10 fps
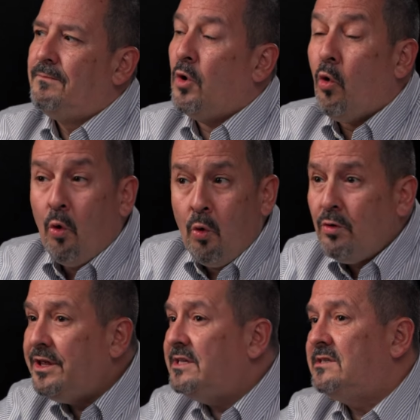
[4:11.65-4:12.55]
all
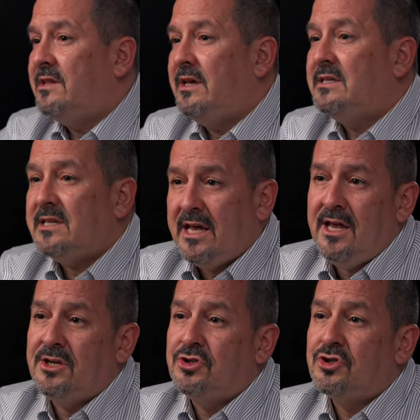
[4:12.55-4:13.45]
these things
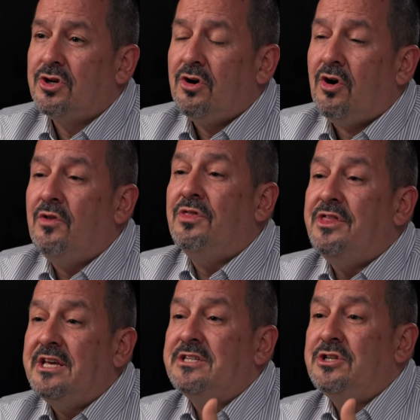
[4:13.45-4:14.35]
hinge on
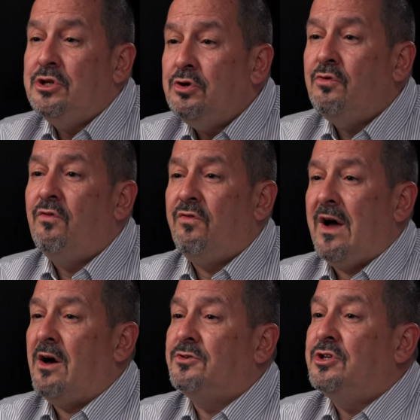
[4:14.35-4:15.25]
this
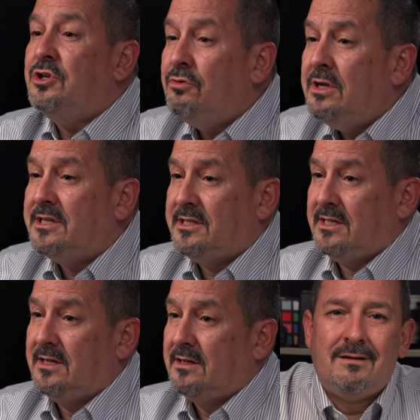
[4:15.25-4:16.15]
newfound
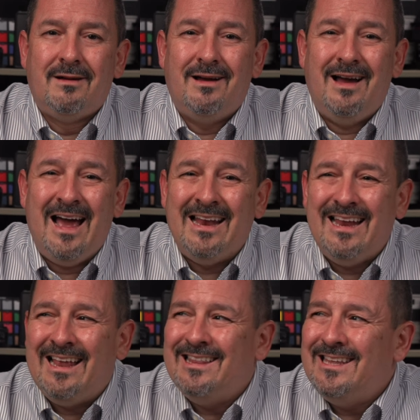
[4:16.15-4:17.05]
unity.
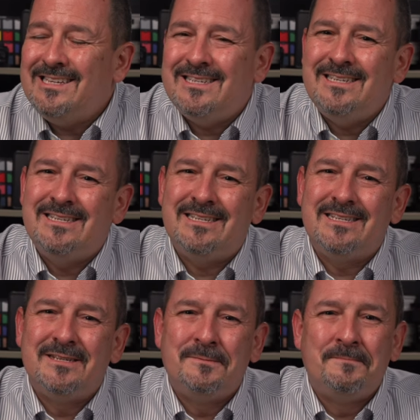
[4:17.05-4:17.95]
And this is
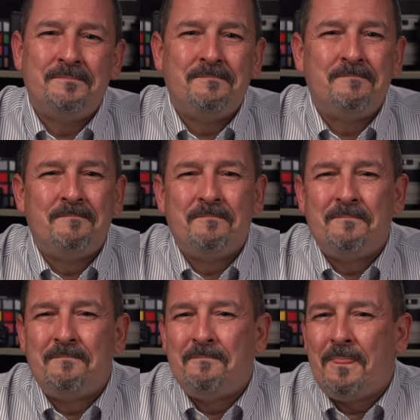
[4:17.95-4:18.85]

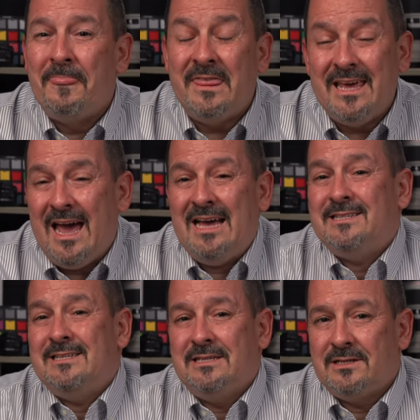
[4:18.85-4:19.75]
the
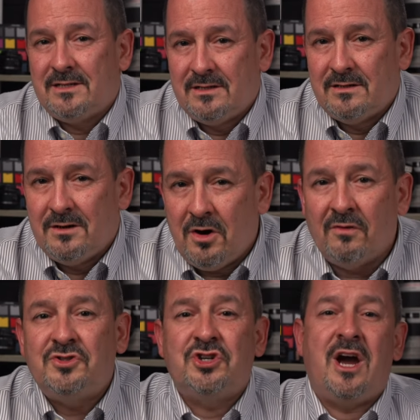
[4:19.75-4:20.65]
essence
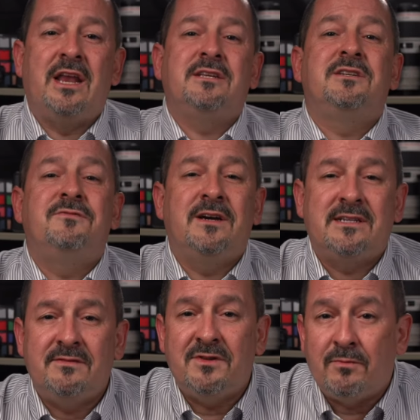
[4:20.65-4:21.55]
of China's
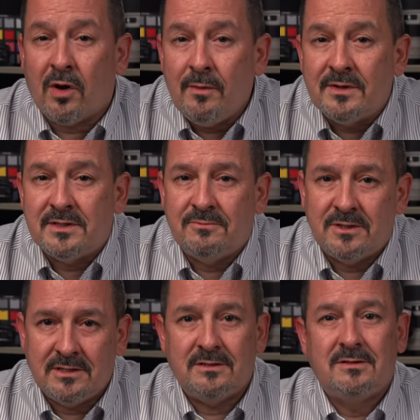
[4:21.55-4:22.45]
effective diplomacy,
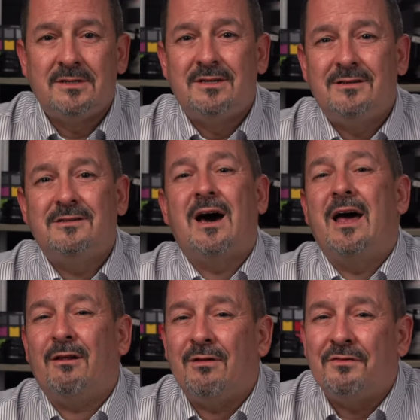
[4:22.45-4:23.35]
which is the
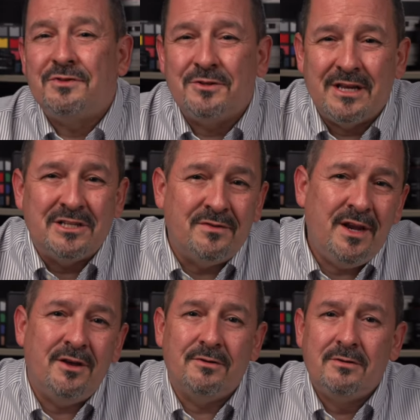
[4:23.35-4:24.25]
title of today's
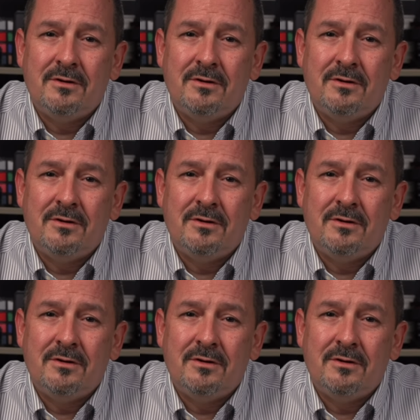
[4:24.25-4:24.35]
video.